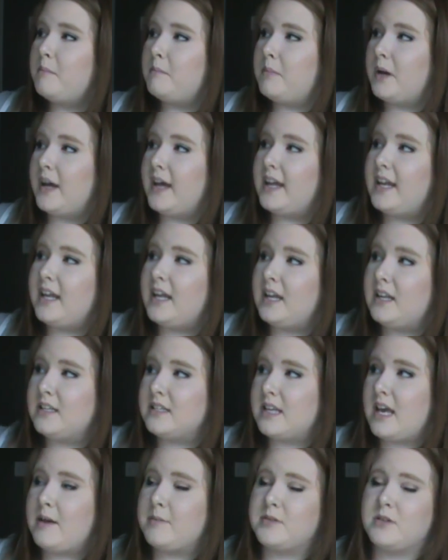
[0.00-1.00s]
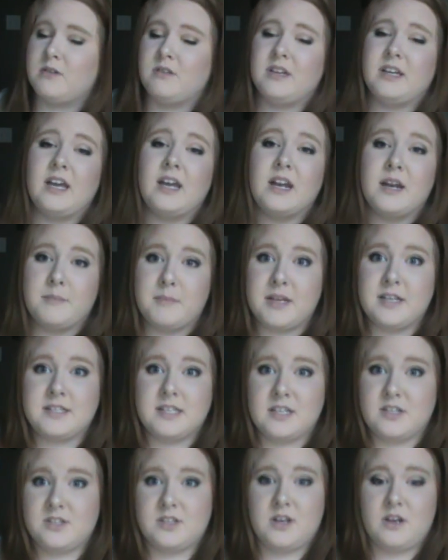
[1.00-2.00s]
but it is absolutely an
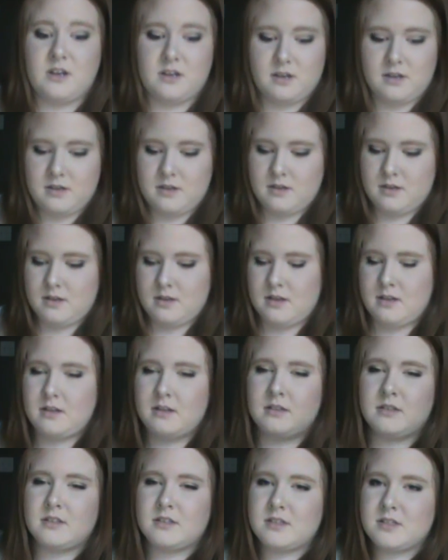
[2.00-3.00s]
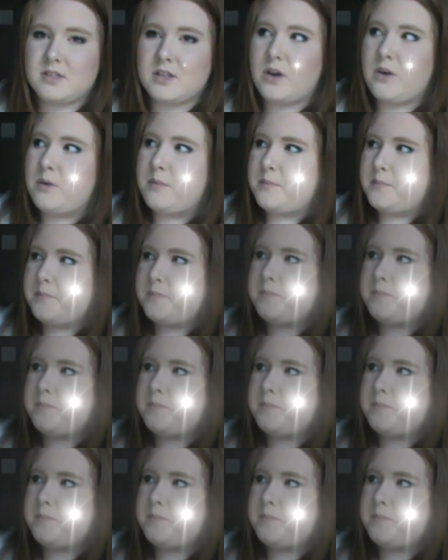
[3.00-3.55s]
amazing song. So,